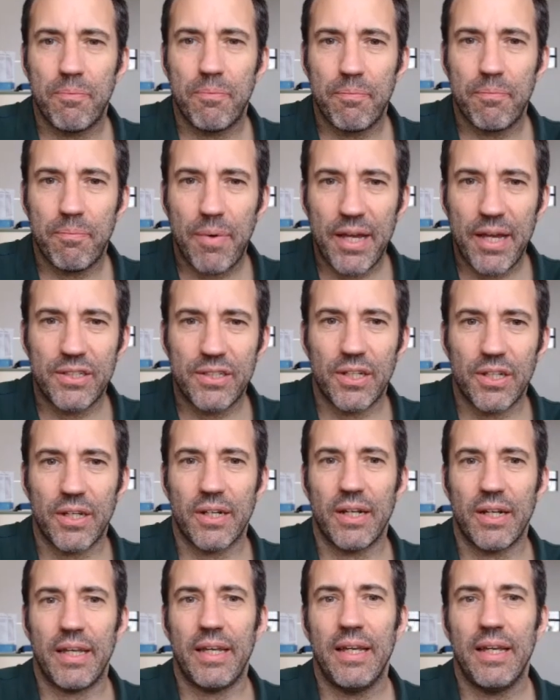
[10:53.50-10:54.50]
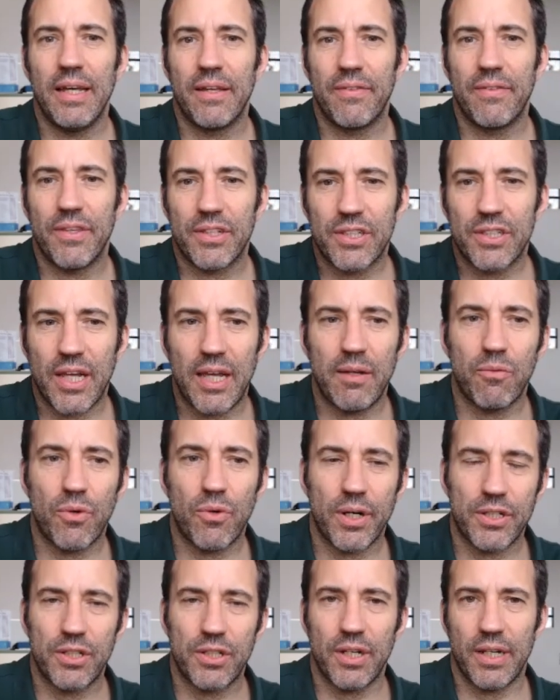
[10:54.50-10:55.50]
Basically, the same
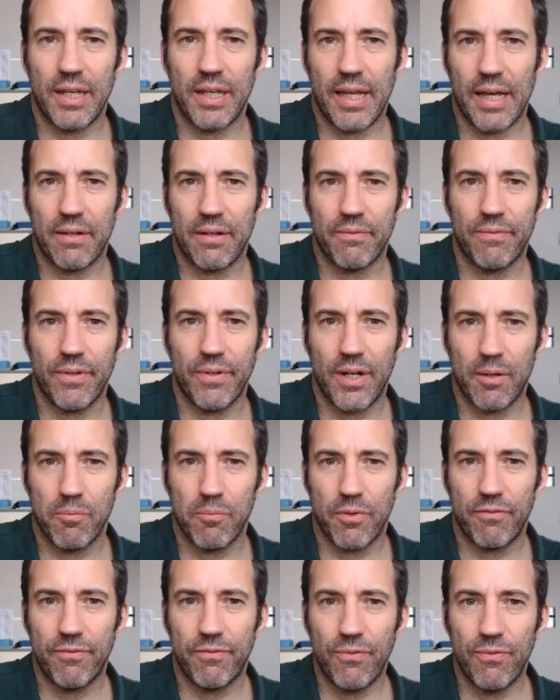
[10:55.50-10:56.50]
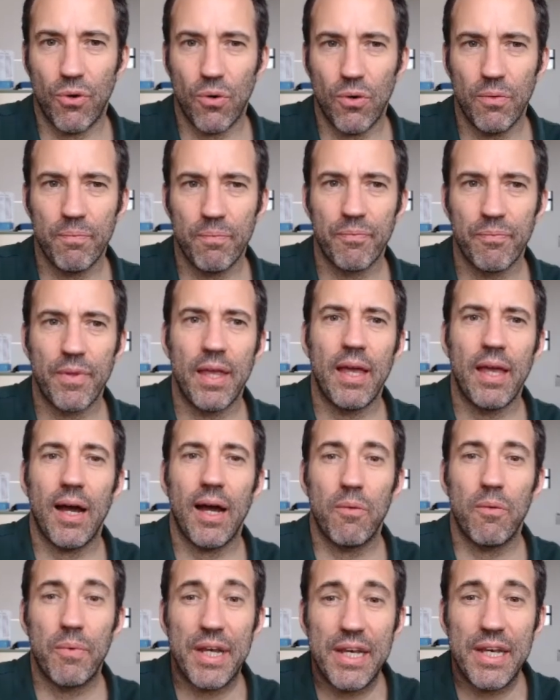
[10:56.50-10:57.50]
question again for number 4. And
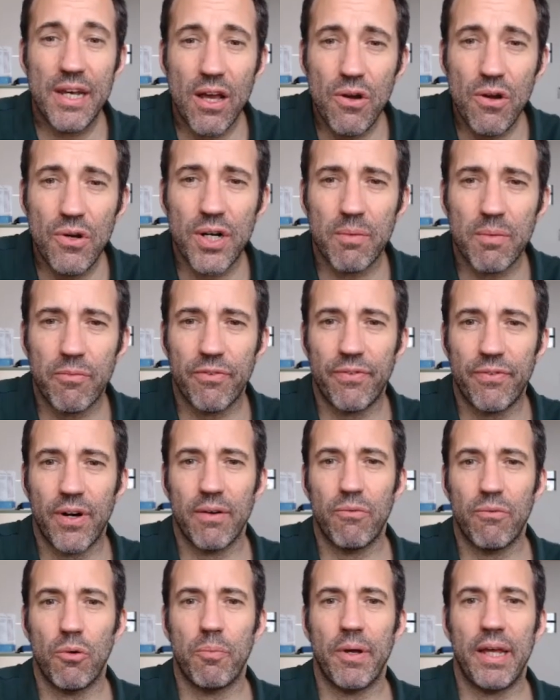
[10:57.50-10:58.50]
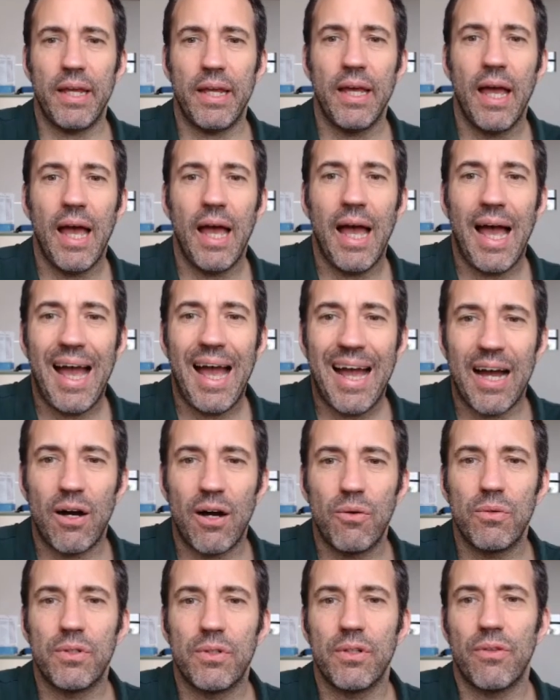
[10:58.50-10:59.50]
we know number 5 will be,
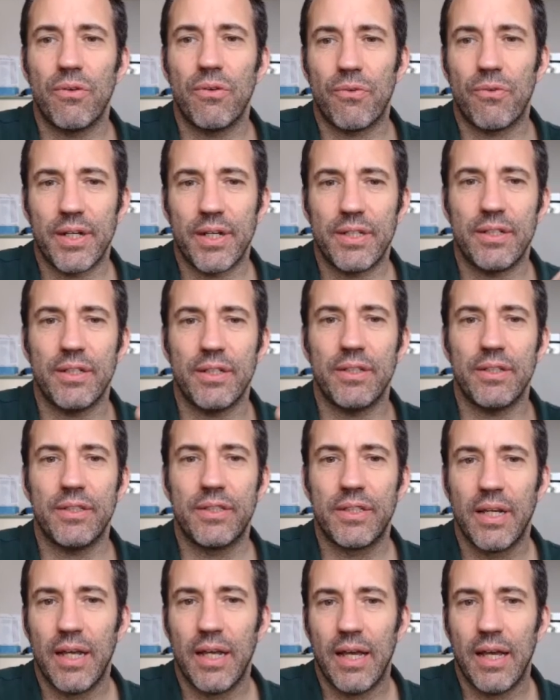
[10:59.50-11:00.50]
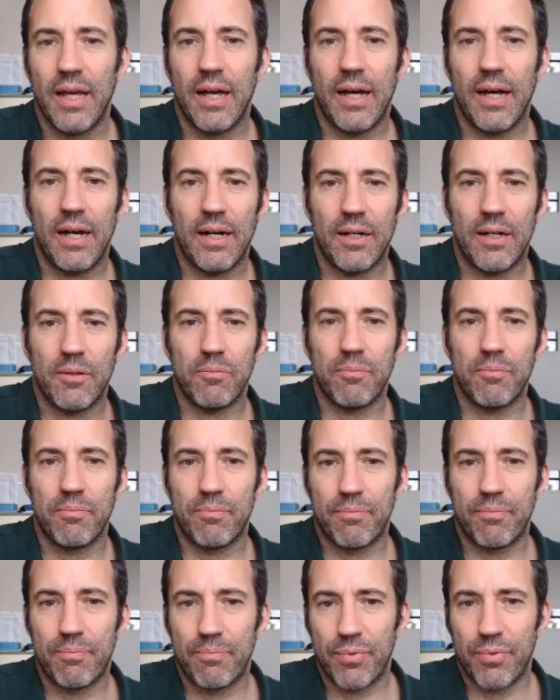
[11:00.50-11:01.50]
how do the writers
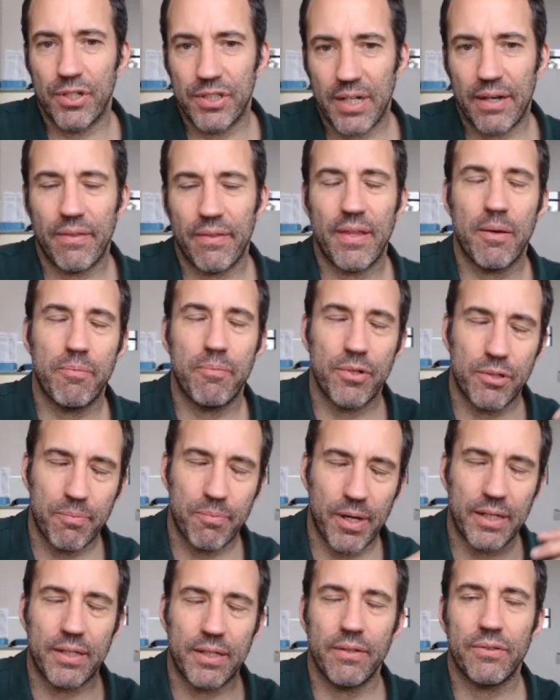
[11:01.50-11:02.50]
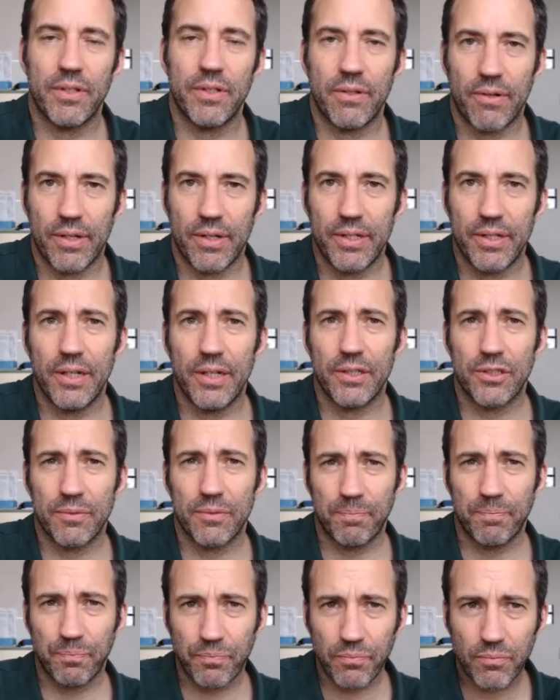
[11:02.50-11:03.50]
present their perspectives and their ideas?
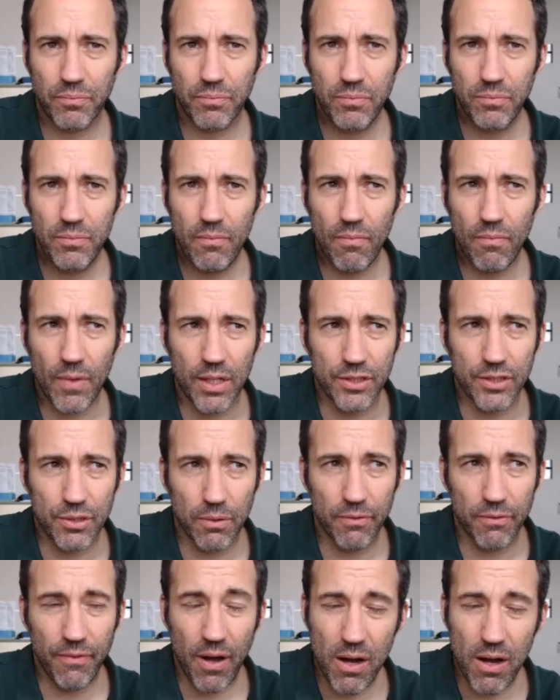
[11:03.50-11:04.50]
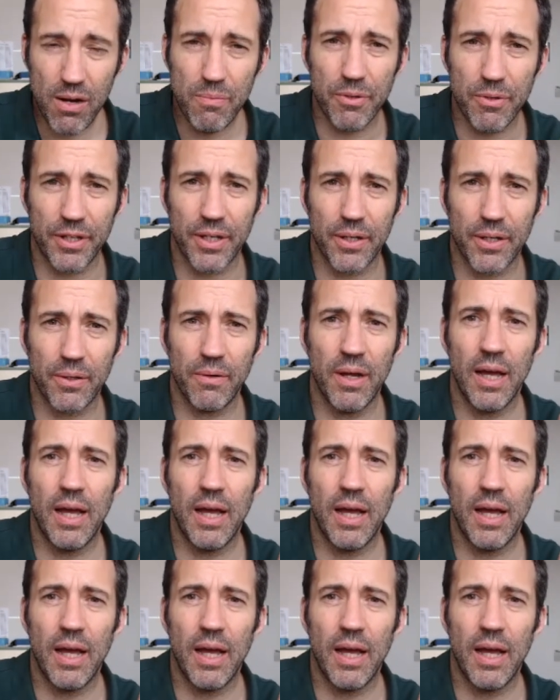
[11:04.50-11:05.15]
So if I were you,